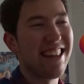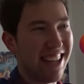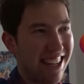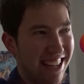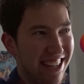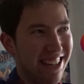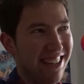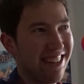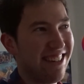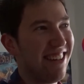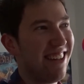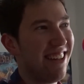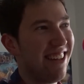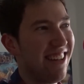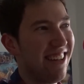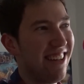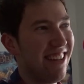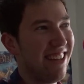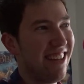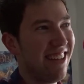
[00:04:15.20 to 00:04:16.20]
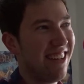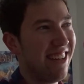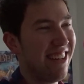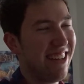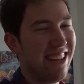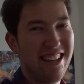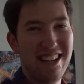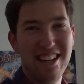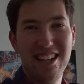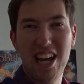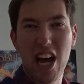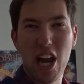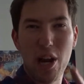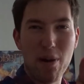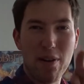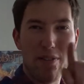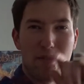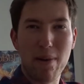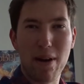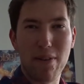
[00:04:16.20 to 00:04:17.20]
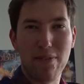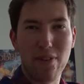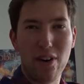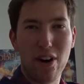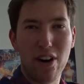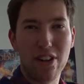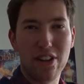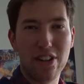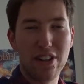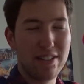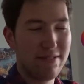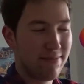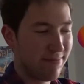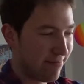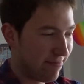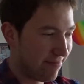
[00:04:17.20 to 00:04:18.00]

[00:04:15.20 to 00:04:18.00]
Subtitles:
Thank you. I wait for my father.